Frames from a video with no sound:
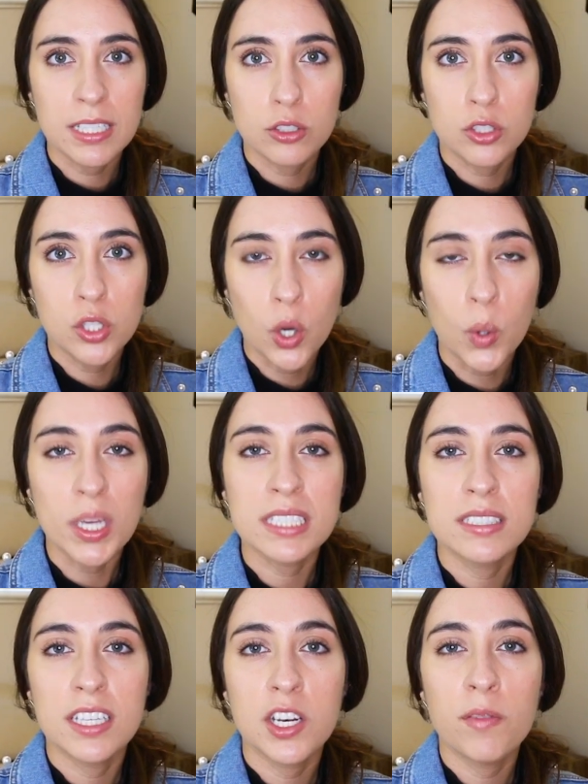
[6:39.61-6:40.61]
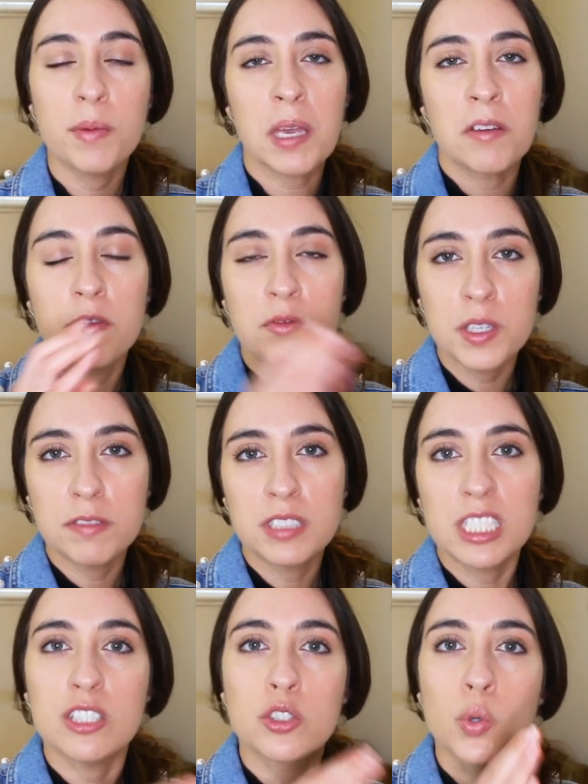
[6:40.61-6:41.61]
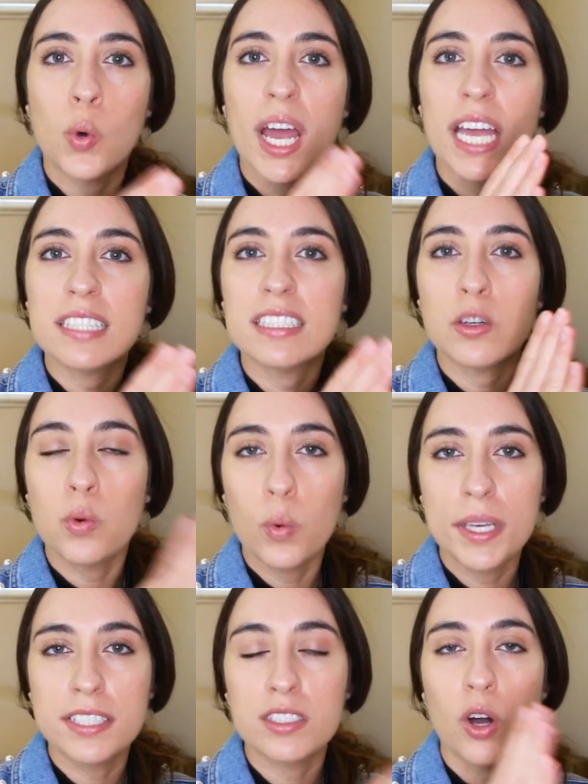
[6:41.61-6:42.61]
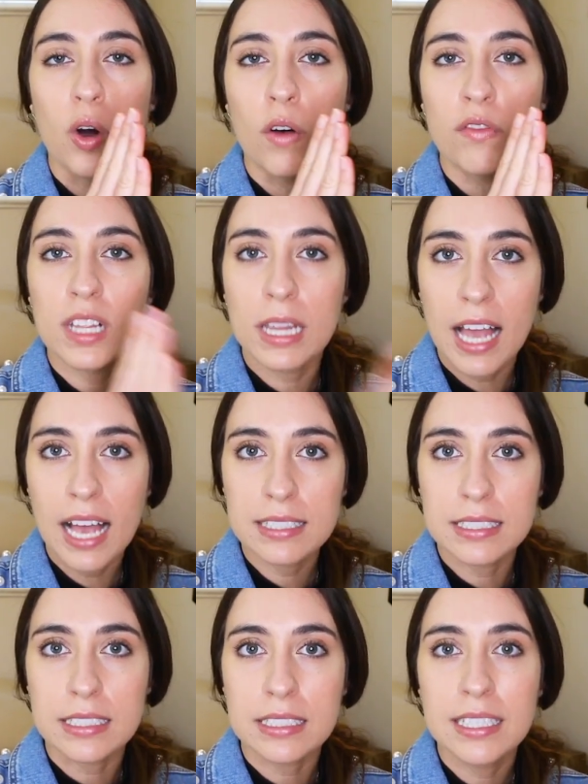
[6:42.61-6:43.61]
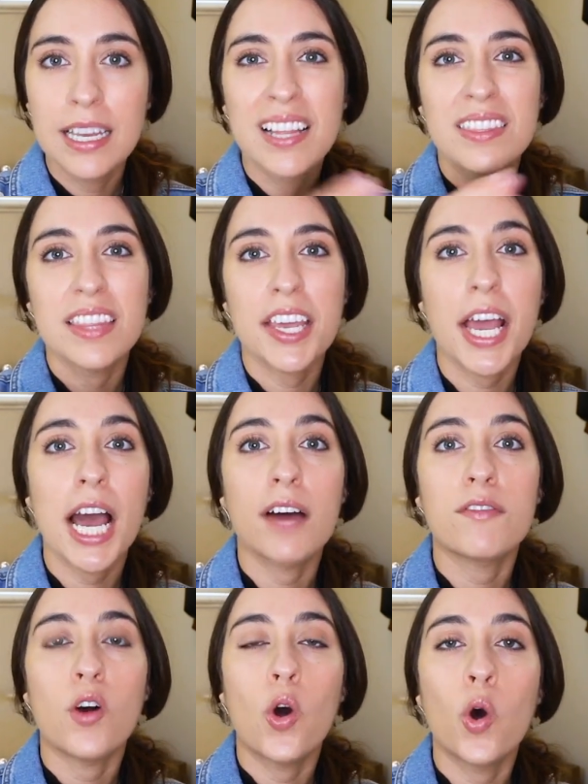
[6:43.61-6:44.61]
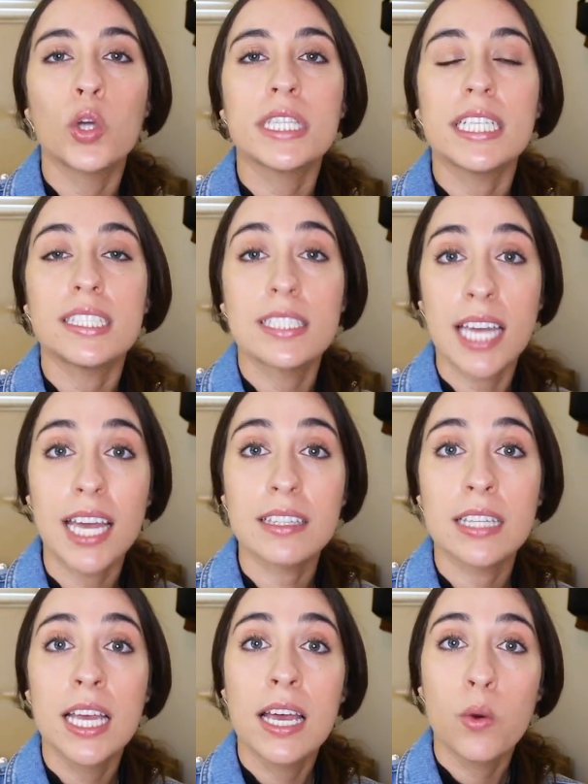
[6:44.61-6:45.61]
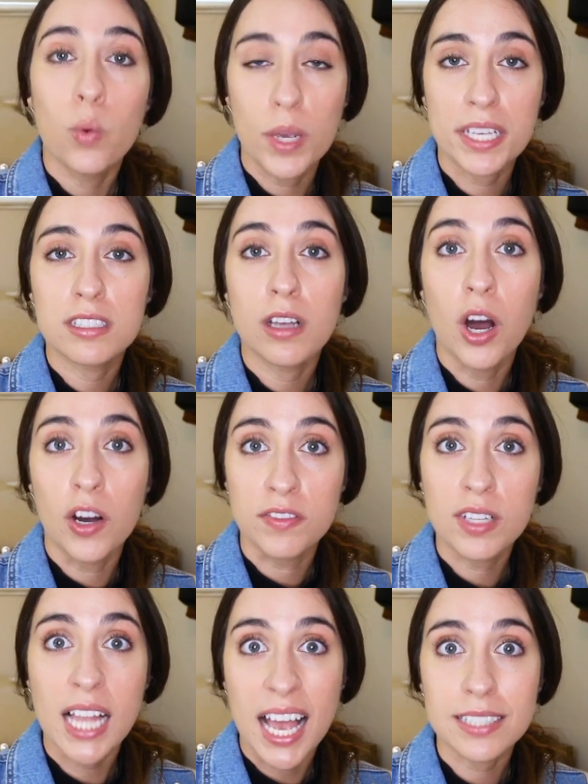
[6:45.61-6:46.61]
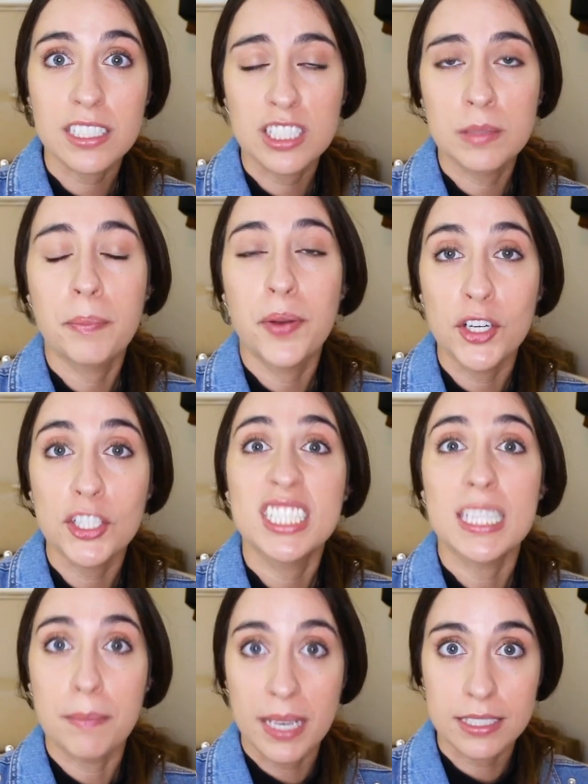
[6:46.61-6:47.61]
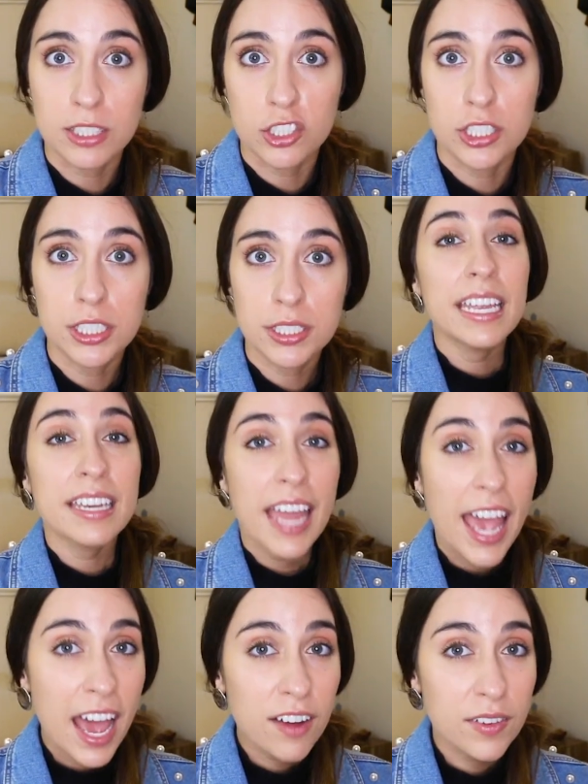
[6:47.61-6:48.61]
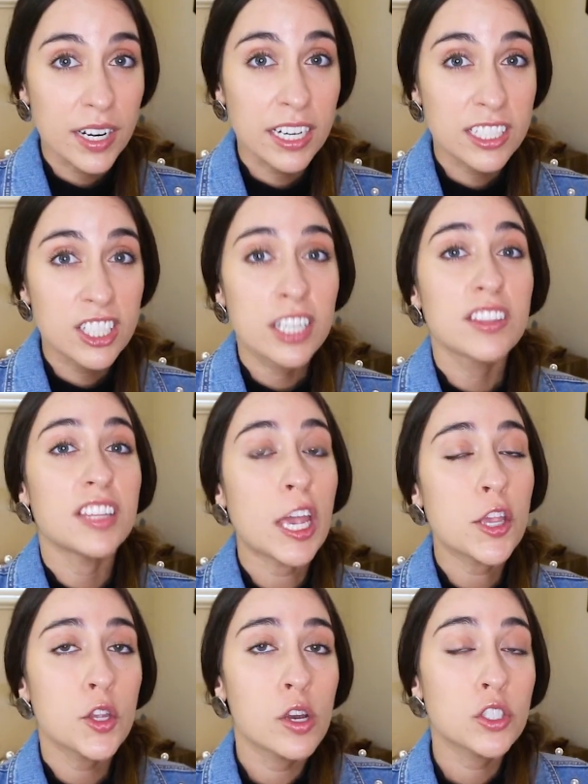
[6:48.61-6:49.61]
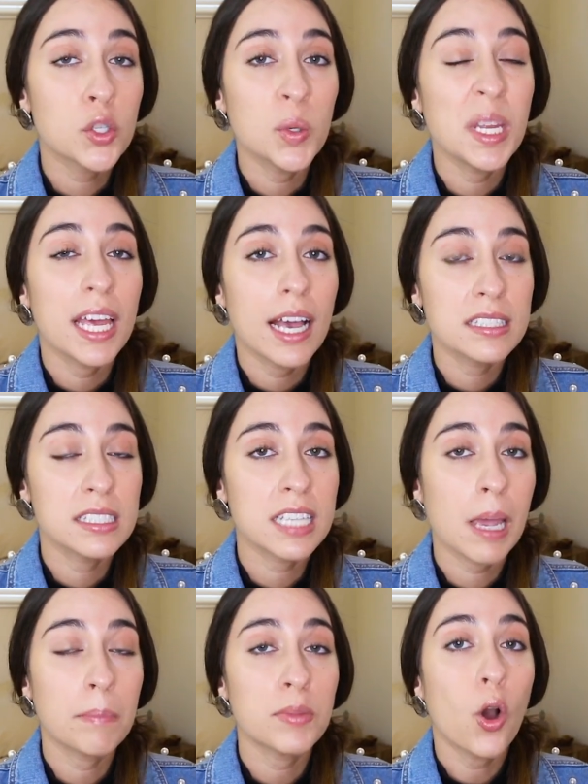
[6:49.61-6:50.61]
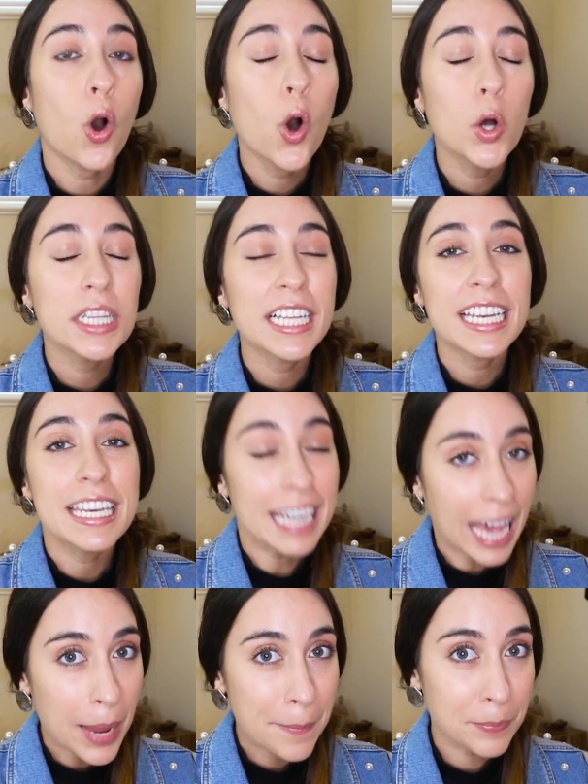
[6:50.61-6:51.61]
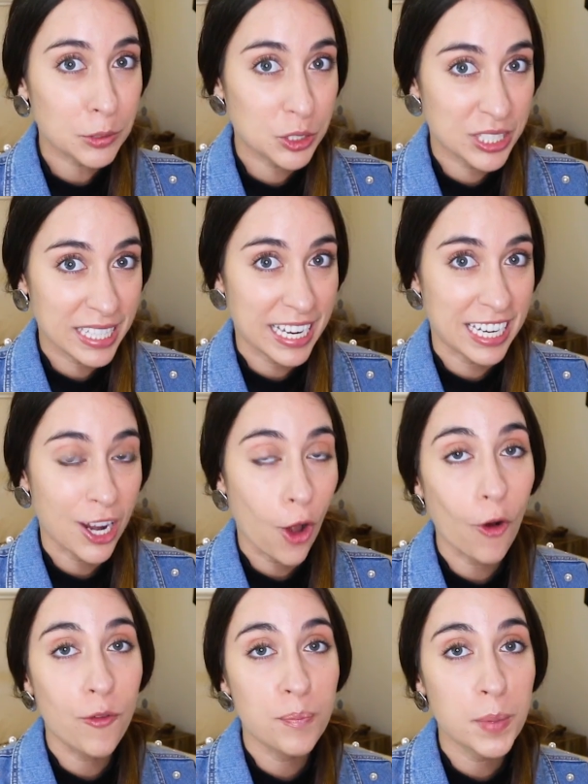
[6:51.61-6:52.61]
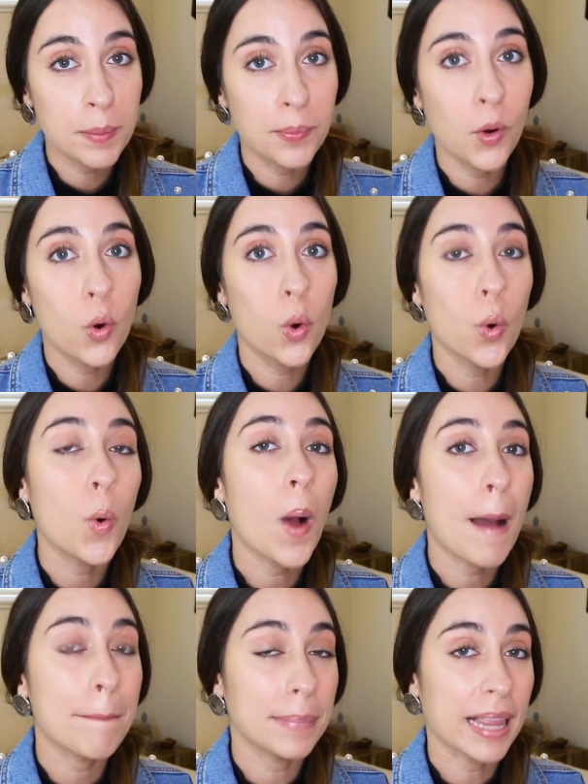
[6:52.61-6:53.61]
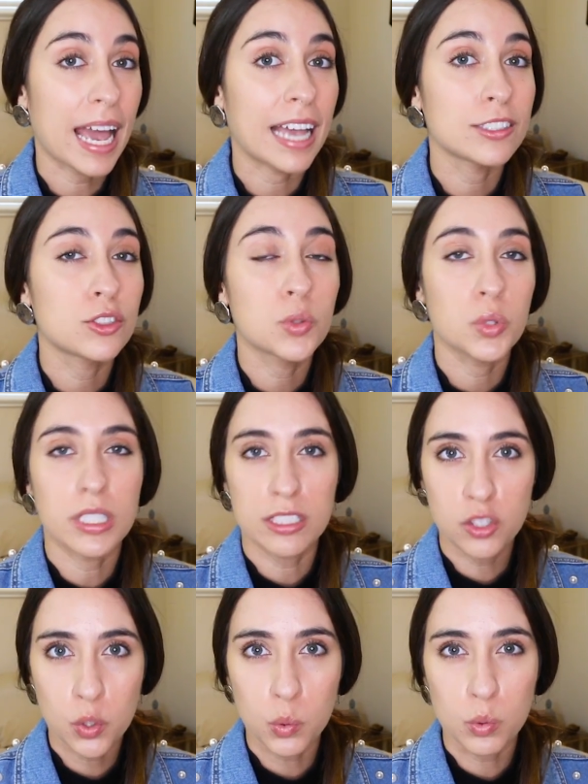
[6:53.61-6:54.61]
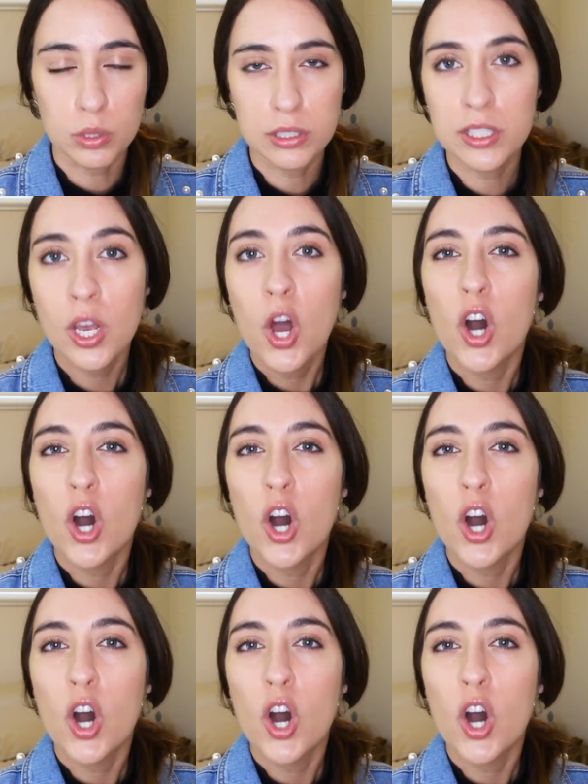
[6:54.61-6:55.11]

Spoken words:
So instead of being 15 to 18 weeks of classes, they have only 10 weeks of classes per semester. In average, they usually accept only 9% of people who applies to these schools.